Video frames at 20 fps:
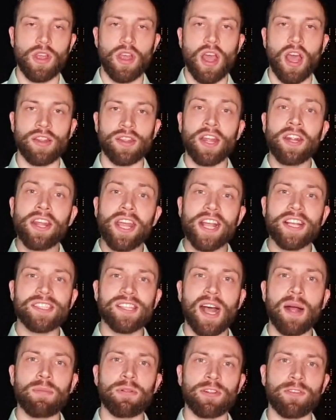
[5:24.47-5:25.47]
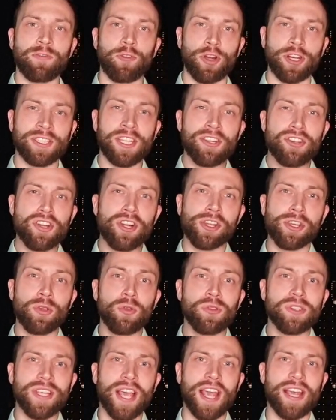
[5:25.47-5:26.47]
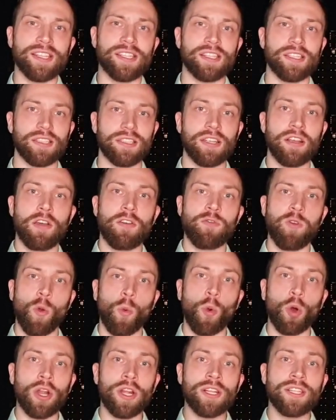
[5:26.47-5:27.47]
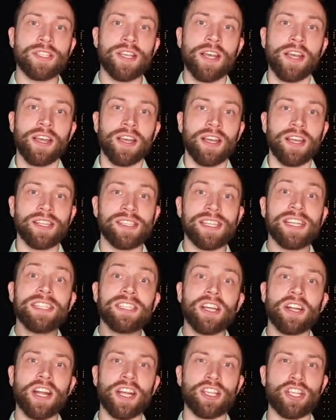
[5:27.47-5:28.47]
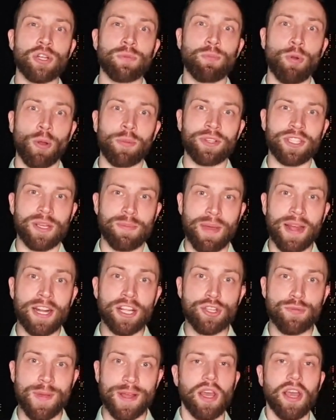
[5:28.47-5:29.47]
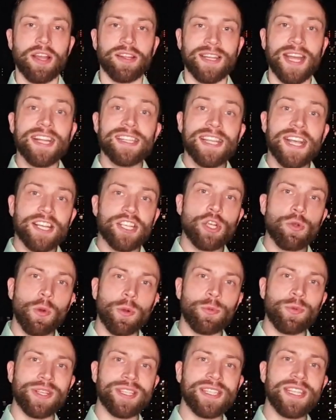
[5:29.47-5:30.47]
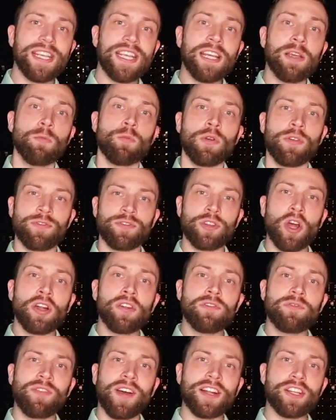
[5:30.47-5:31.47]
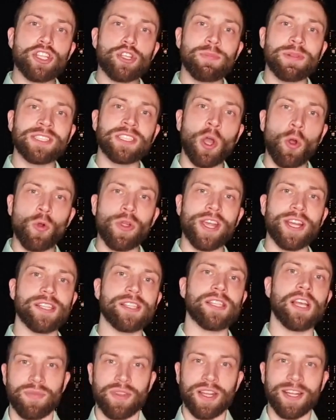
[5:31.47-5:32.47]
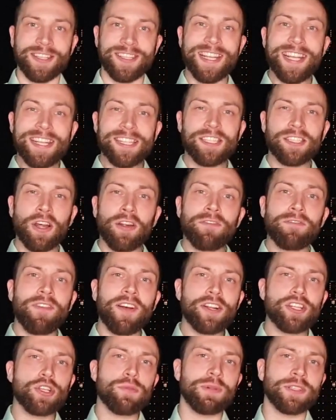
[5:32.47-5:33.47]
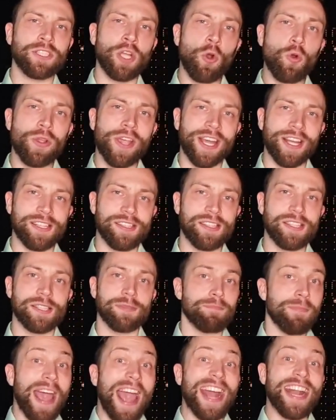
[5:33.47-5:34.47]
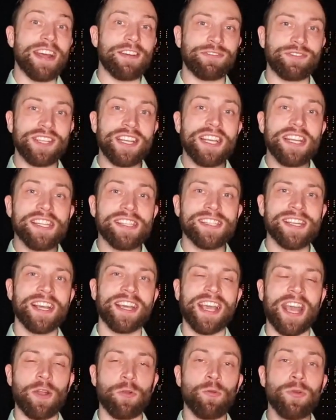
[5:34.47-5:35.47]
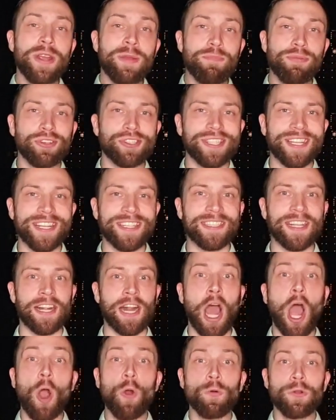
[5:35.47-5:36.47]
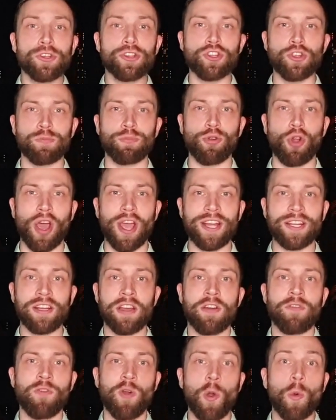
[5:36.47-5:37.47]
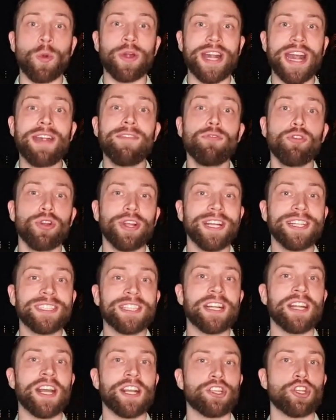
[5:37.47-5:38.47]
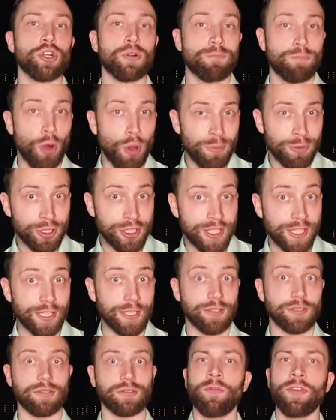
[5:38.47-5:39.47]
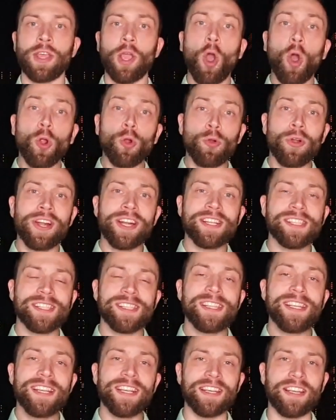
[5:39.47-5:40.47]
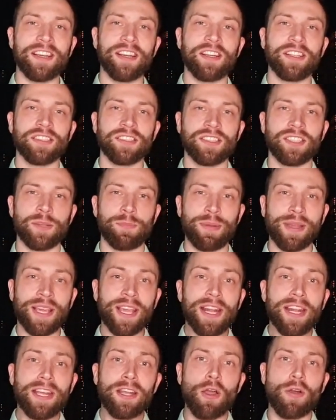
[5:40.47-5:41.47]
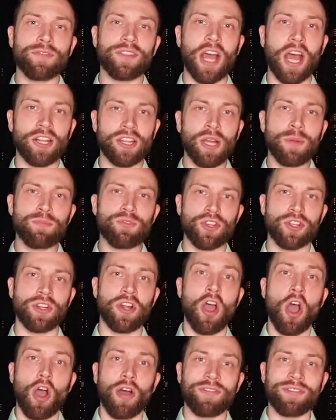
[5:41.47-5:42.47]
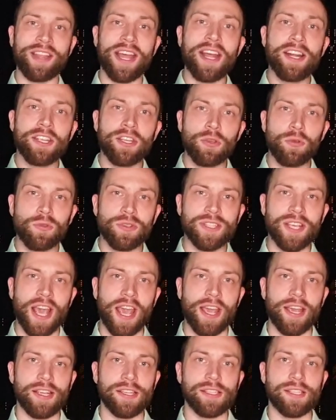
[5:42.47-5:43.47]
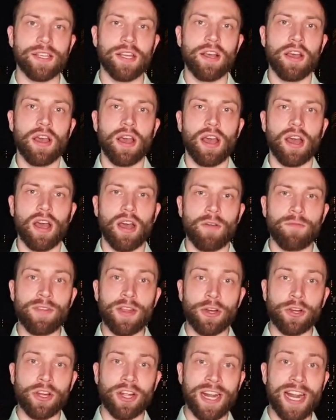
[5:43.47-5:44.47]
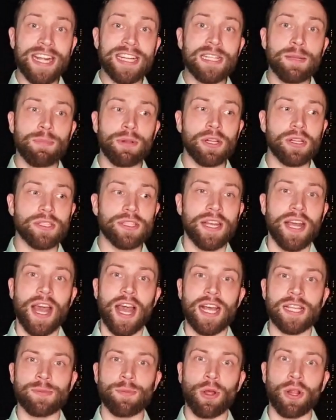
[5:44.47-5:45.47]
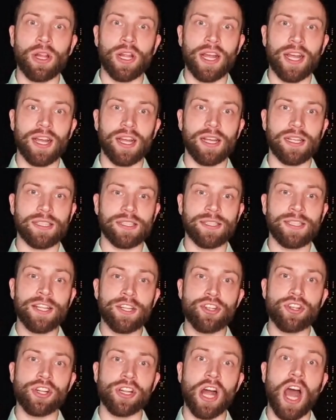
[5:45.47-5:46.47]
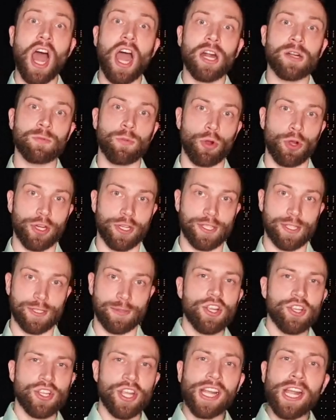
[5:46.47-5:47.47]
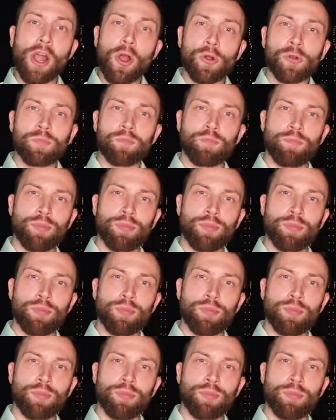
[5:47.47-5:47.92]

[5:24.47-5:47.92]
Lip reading: Another example for additional use cases for wallets is intellectual property management. That's actually what we see with non-fungible tokens. These non-fungible tokens, NFTs, can represent an ownership right for whatever intellectual property. We already see the beginning of the adoption of that use case via collectibles as well as digital artworks. Check out